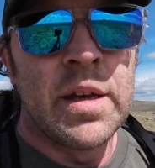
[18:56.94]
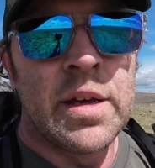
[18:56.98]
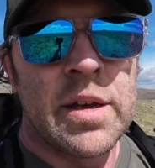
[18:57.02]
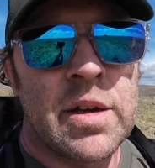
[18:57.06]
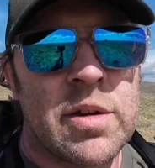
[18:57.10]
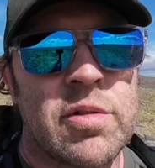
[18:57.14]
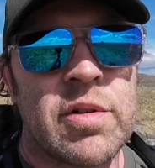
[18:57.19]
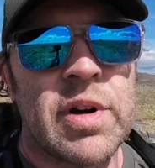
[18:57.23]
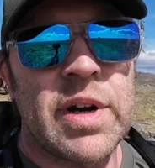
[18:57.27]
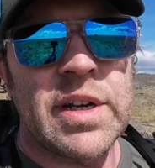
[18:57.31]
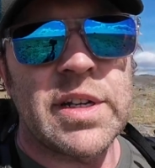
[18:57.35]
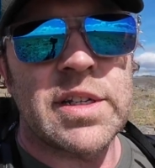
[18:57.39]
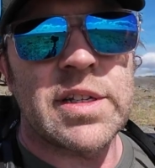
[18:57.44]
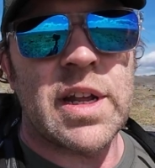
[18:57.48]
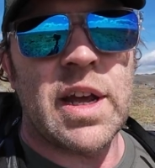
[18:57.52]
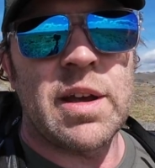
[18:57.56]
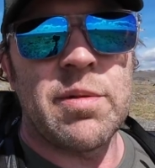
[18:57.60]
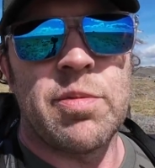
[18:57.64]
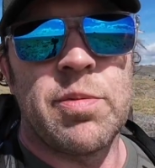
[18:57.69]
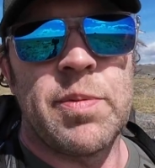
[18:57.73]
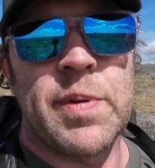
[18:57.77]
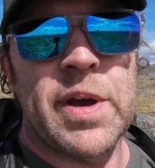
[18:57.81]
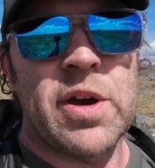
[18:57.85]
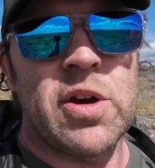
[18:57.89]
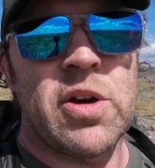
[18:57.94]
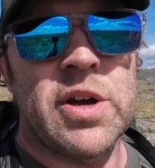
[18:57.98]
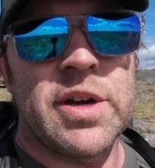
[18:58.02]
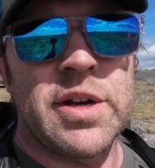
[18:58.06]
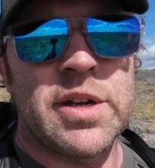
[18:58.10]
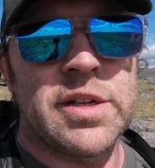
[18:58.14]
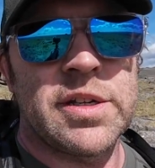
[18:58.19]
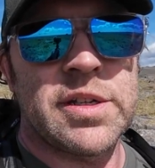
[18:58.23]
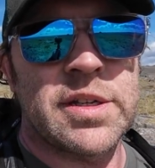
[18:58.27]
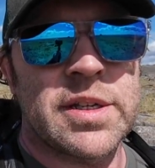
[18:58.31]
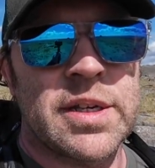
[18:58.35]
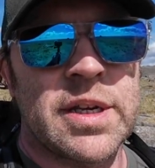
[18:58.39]
Great Staple behind
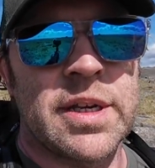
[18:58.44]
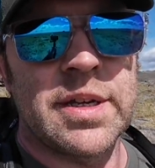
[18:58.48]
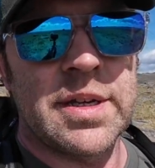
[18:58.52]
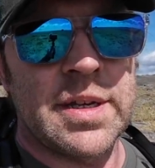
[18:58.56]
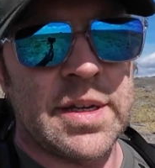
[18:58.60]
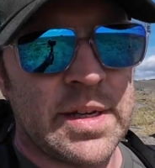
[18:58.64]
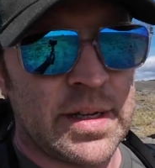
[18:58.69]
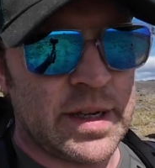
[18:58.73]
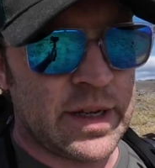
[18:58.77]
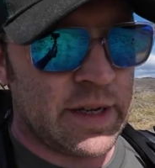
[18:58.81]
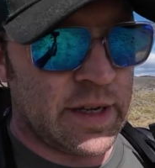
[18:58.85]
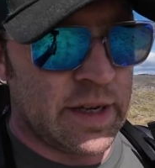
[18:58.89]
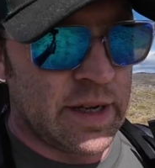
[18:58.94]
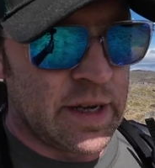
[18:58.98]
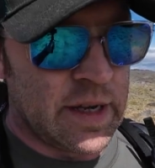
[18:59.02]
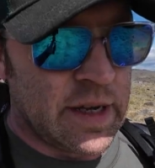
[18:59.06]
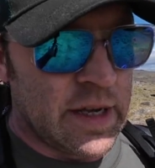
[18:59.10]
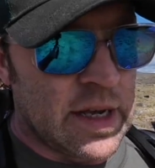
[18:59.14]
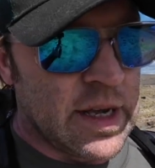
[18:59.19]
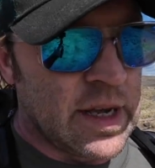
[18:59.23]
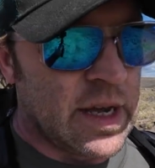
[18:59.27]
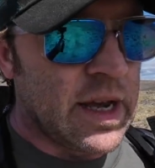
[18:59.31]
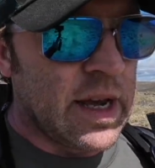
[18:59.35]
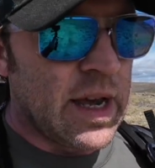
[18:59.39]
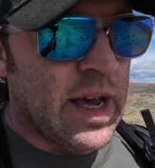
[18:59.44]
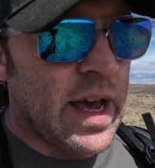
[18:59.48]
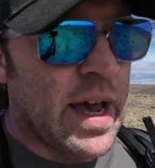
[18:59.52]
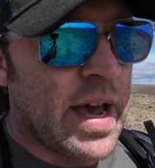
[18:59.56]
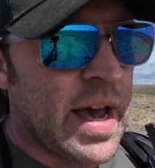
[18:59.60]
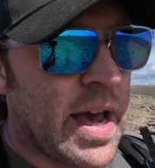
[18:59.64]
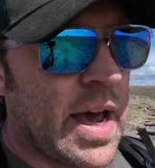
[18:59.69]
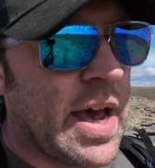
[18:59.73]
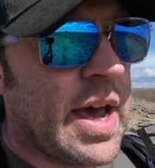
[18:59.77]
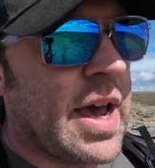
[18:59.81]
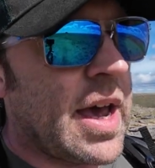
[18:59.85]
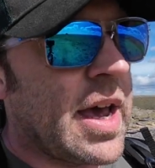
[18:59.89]
us,
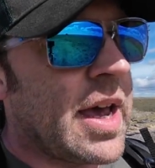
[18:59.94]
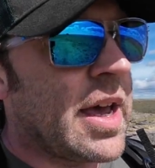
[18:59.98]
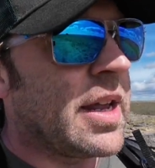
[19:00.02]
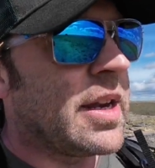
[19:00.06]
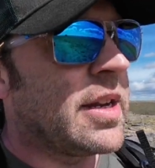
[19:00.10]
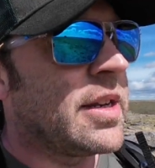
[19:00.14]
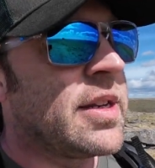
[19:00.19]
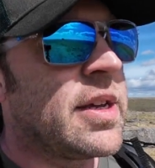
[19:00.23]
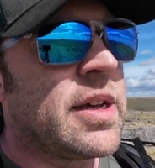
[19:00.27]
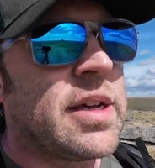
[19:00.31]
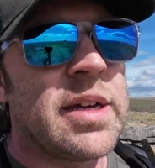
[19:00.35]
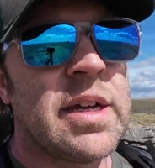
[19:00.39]
and